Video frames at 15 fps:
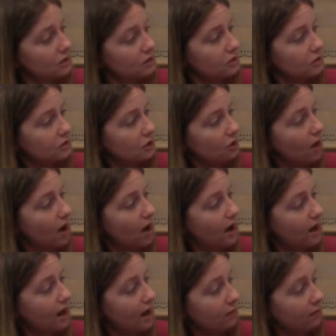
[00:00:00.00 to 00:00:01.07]
So I
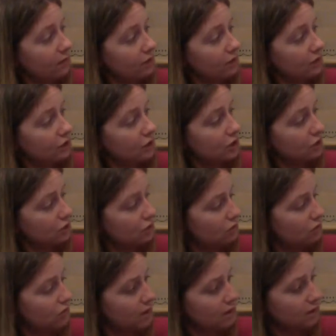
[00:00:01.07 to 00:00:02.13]
have
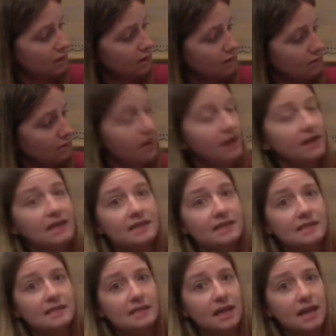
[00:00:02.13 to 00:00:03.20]
2 minus
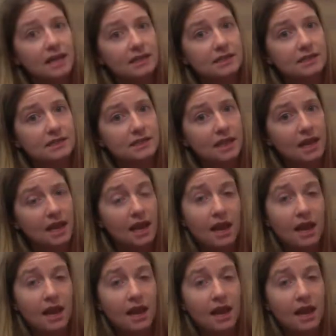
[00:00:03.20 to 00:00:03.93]
6.